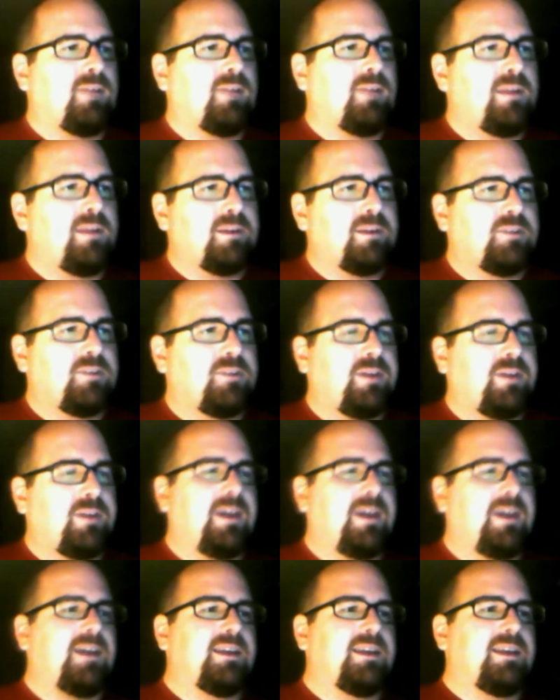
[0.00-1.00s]
Wings
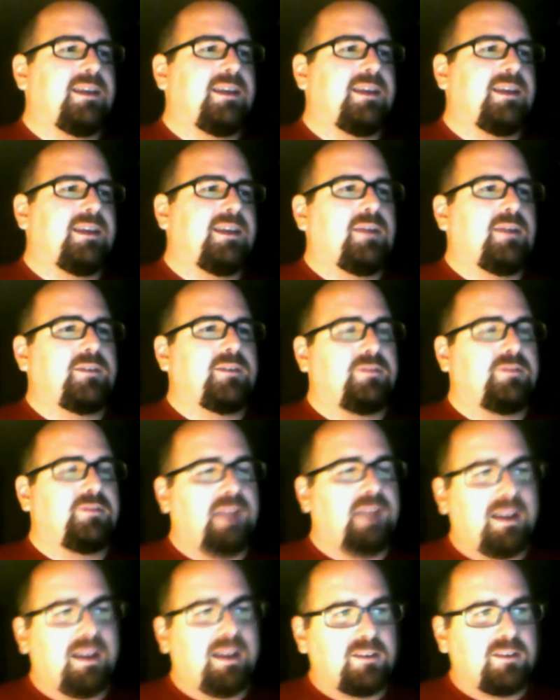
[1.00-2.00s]
fan, and then I was a
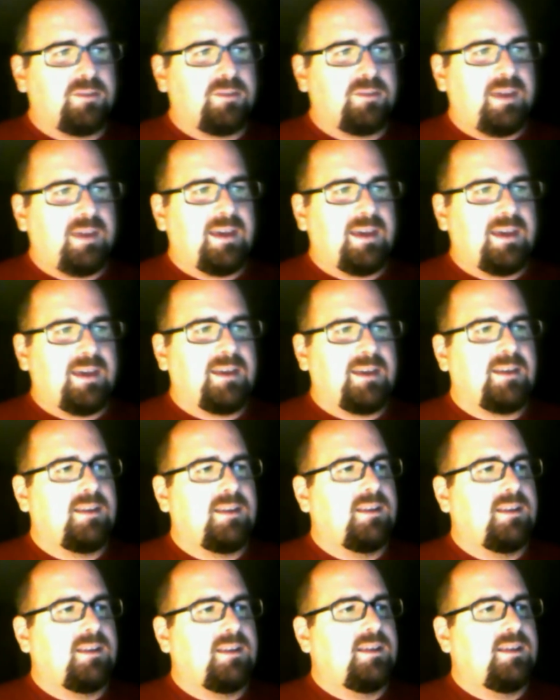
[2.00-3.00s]
Flyers fan,
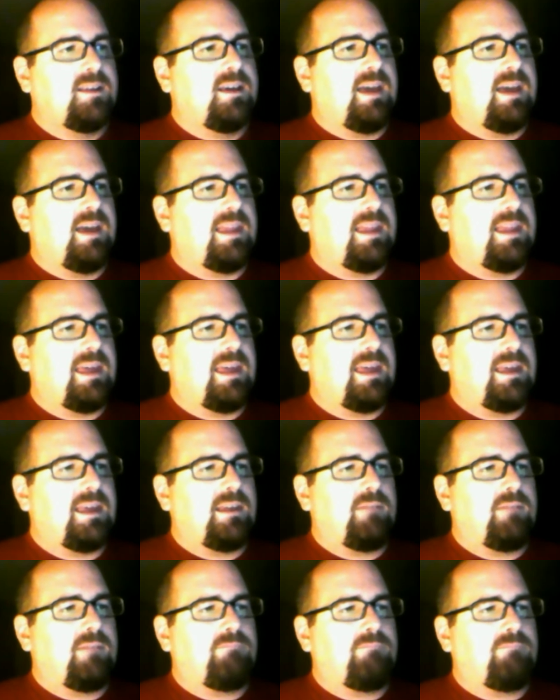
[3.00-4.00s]
and
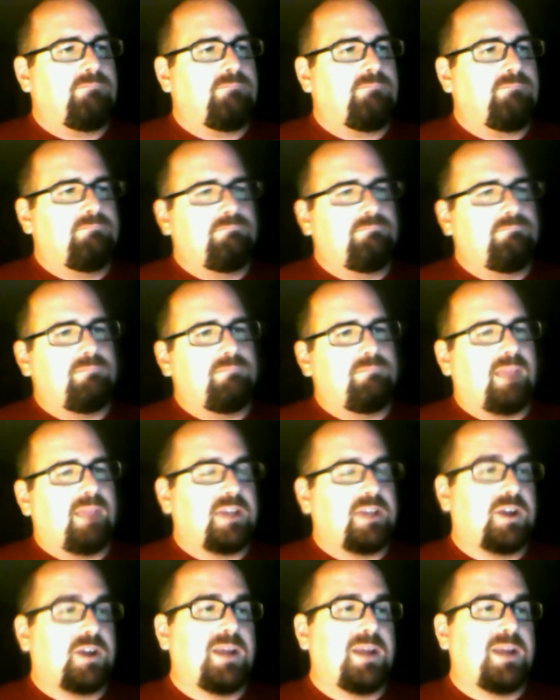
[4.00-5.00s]
then I
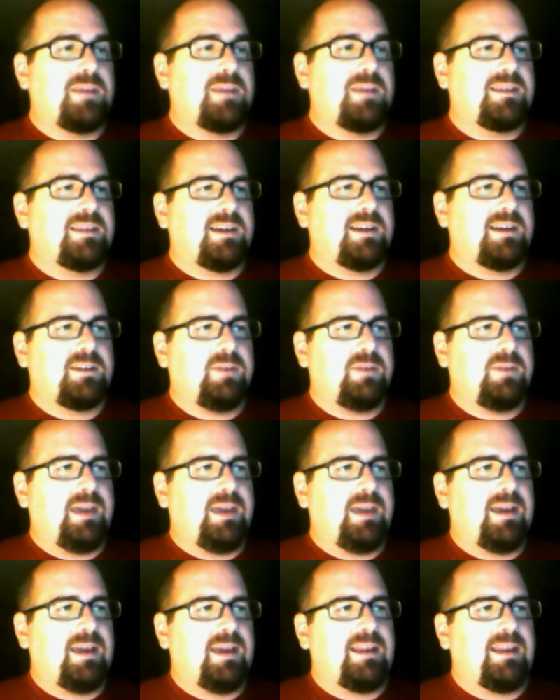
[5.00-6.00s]
tried to be a Ducks
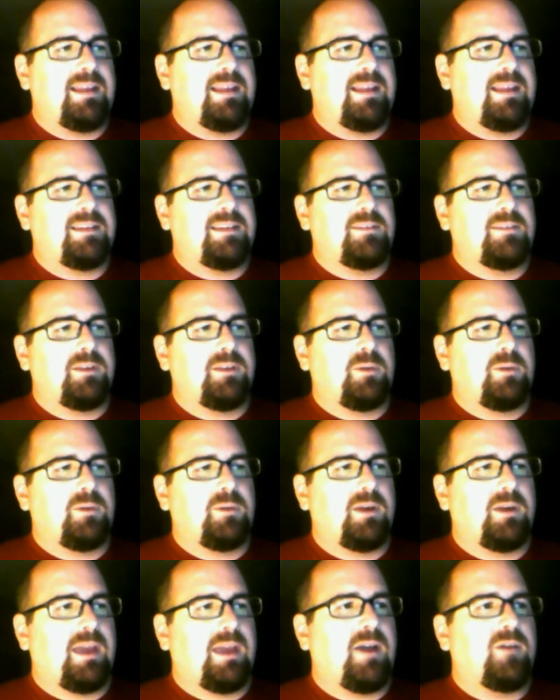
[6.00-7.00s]
fan, and that didn't really work
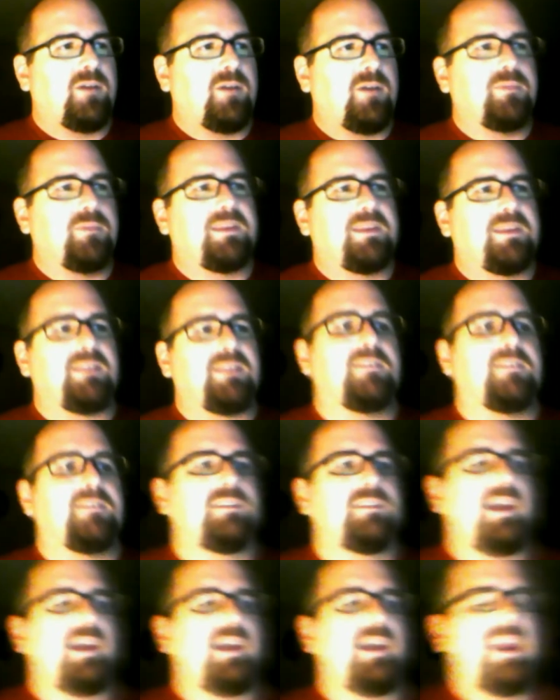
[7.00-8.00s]
out because
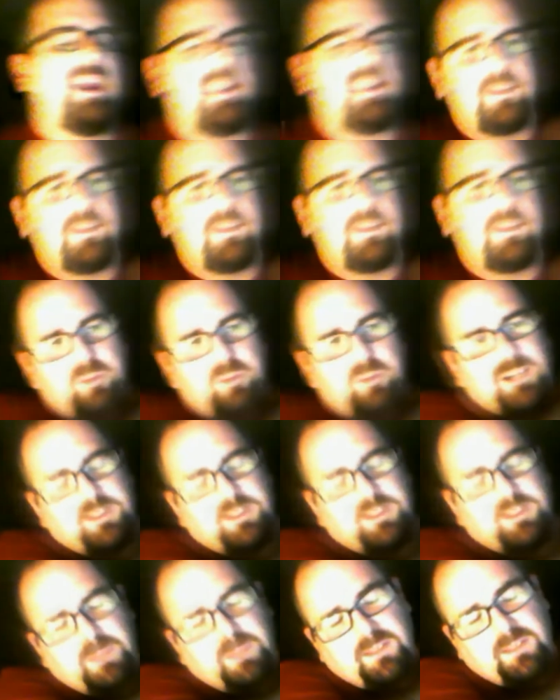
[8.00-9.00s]
I hated them too much
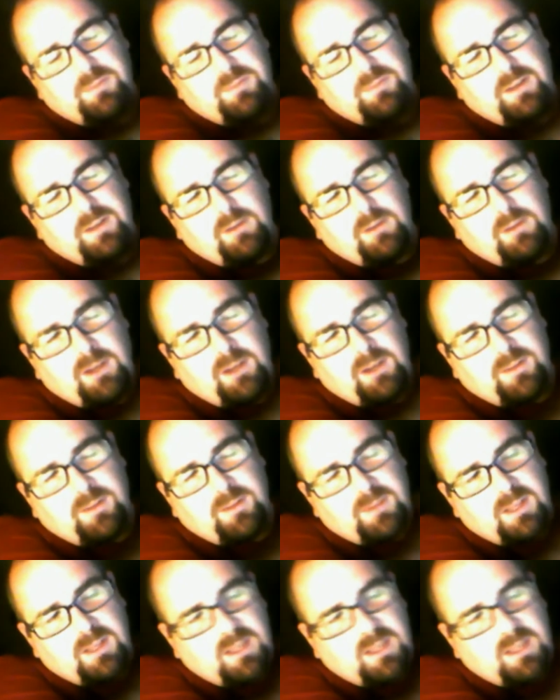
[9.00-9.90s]
because of Fedorov.